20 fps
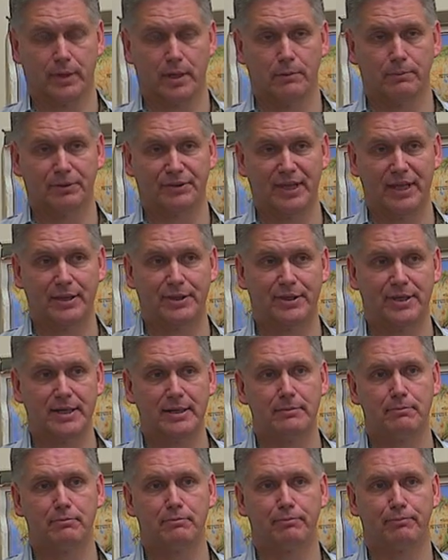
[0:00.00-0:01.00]
But they
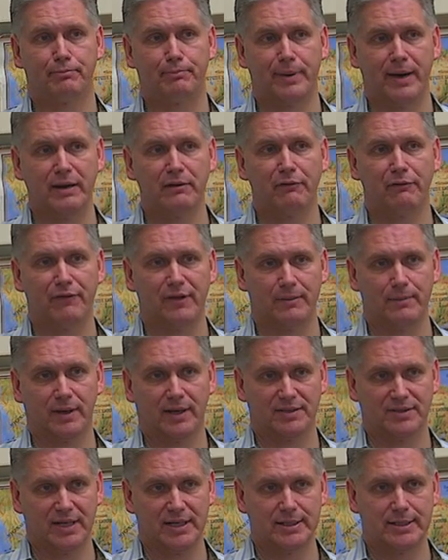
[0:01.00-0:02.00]
did benefit
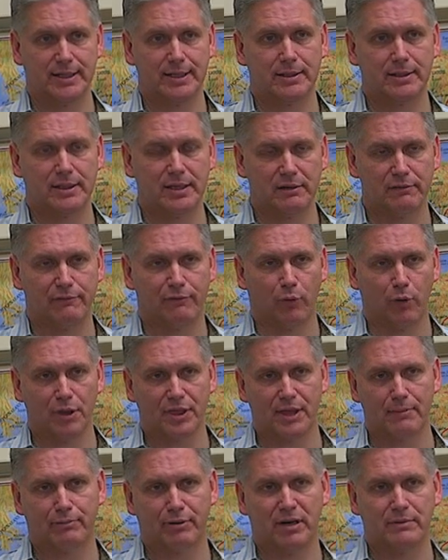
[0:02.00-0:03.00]
because they did give
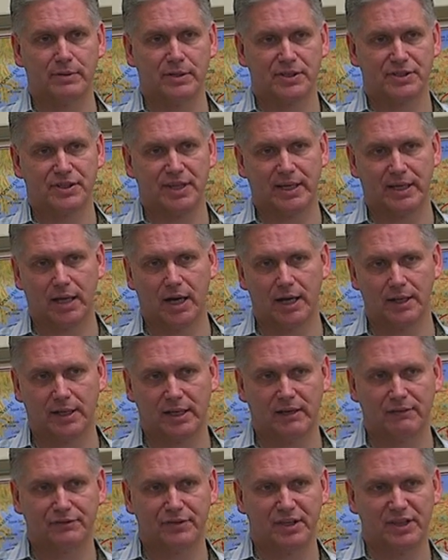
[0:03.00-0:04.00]
forth a premise that God
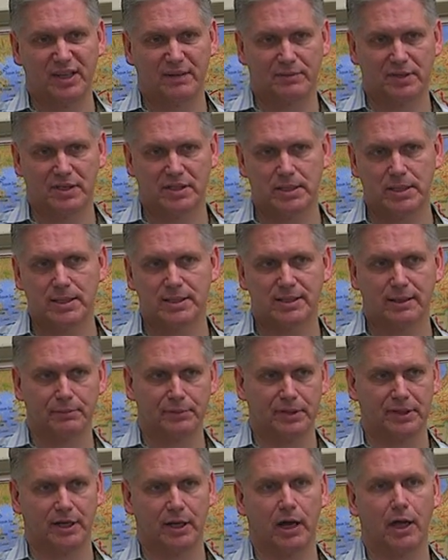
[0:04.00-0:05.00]
gifted them to see
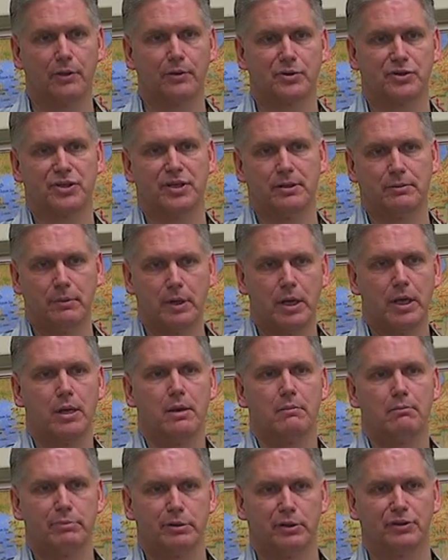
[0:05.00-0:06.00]
something that others then
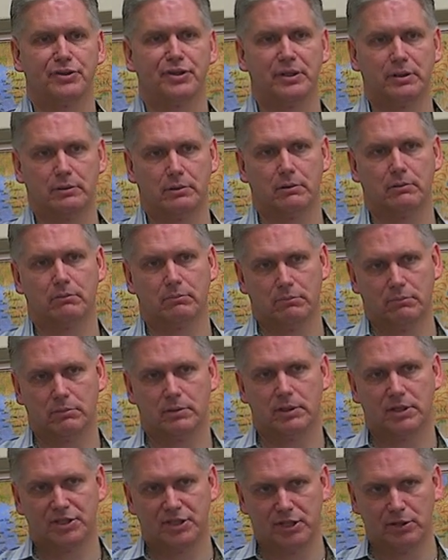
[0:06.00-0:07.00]
built and
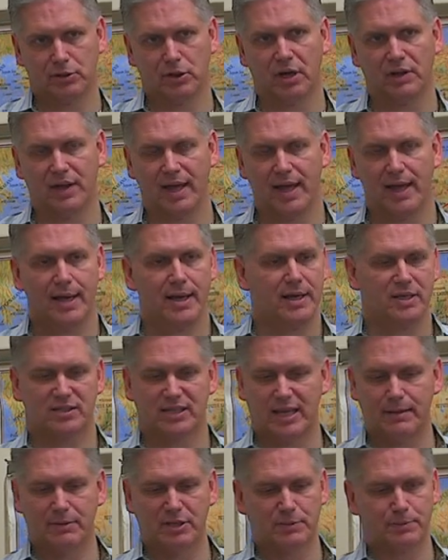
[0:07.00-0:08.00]
continued on that.
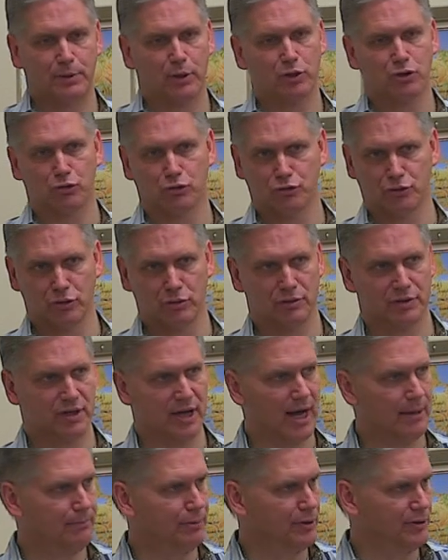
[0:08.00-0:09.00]
Same in spiritual truth.
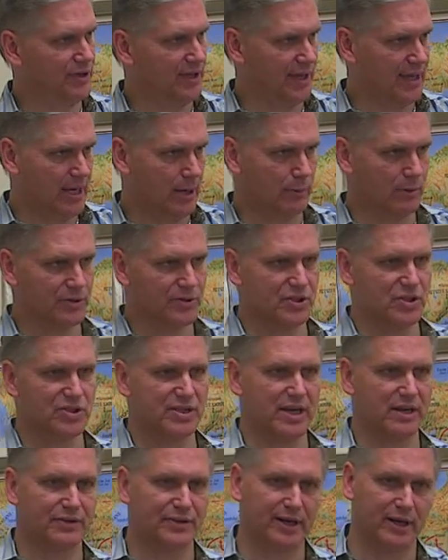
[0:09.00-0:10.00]
God put the A.E.
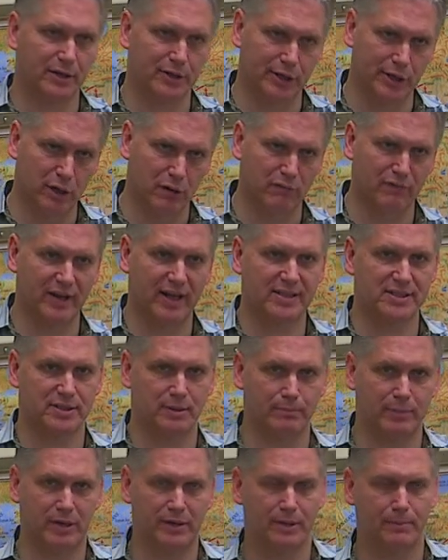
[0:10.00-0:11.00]
Wilsons out there, the Govets,
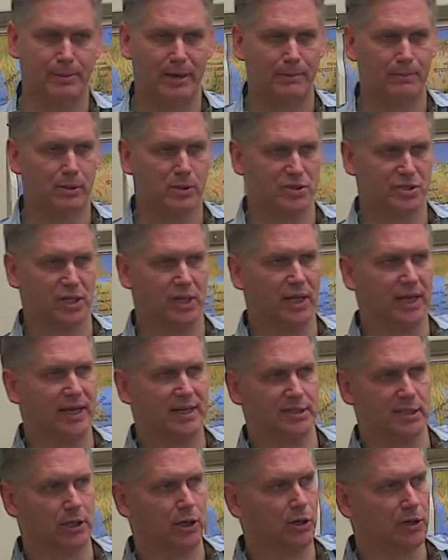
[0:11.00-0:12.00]
the Pembers, the
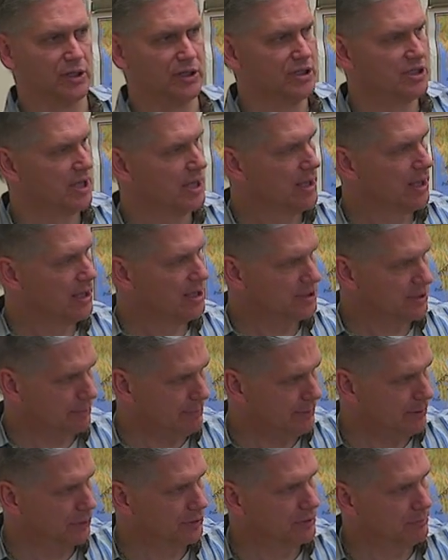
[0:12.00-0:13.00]
Langs, the Larkins, to
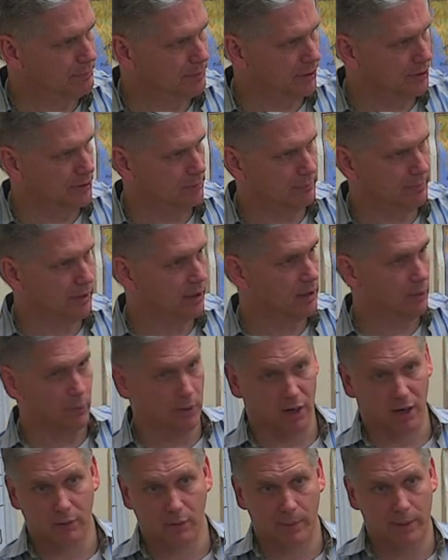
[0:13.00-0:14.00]
build and build and build.
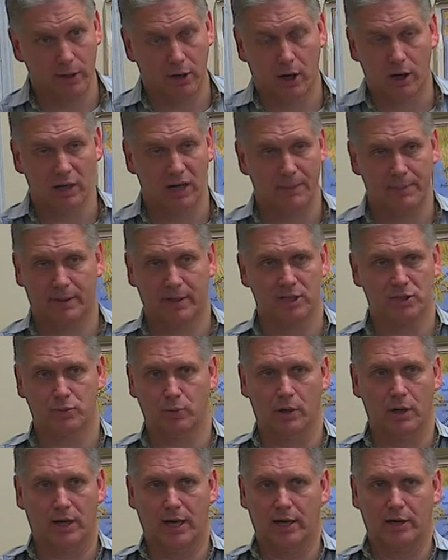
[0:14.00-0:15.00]
We are where we are, not because we
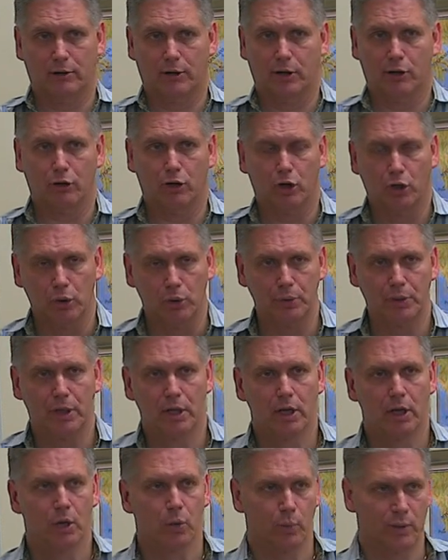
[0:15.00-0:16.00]
got it on our own.
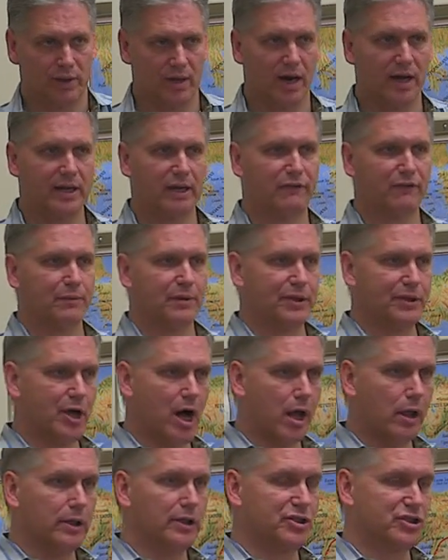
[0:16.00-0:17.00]
We got here from the
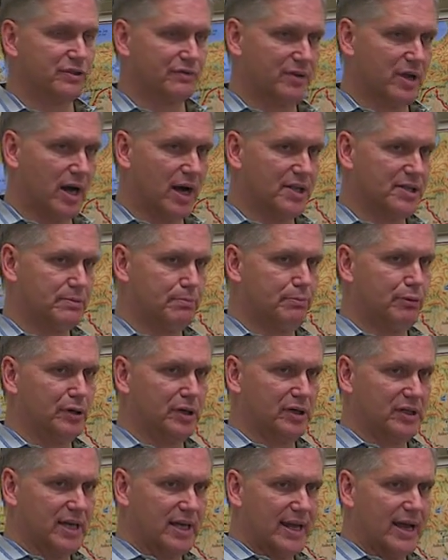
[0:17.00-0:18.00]
knowledge of God's
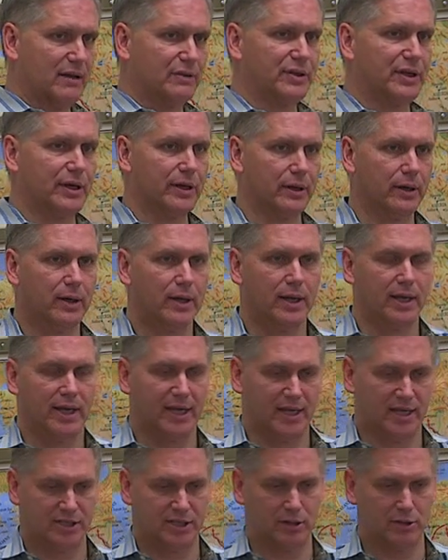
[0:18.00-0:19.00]
putting that out there.
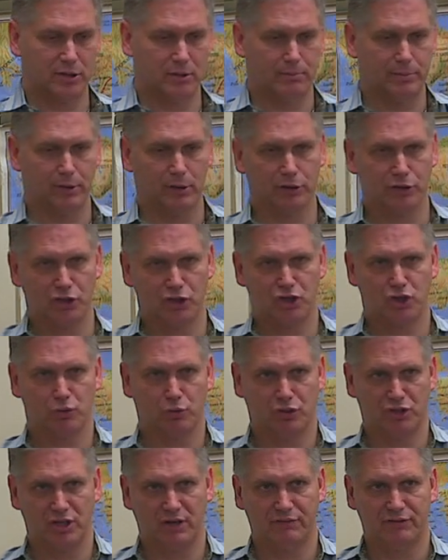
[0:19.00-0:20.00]
He continued to build and
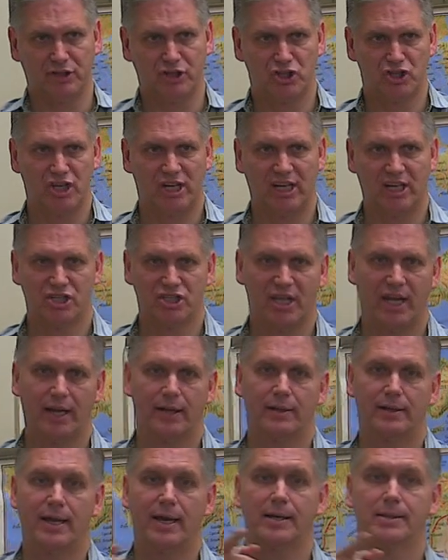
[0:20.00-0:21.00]
shift and change that.
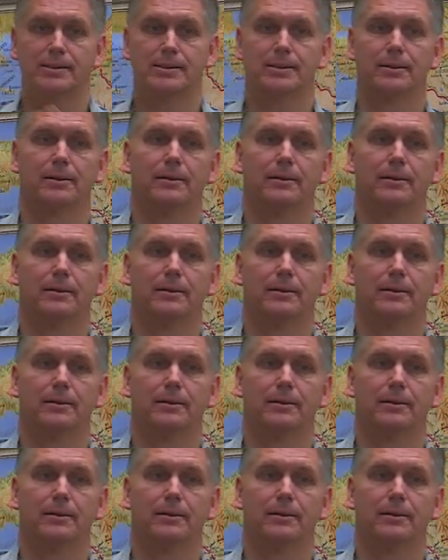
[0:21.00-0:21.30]
Yes?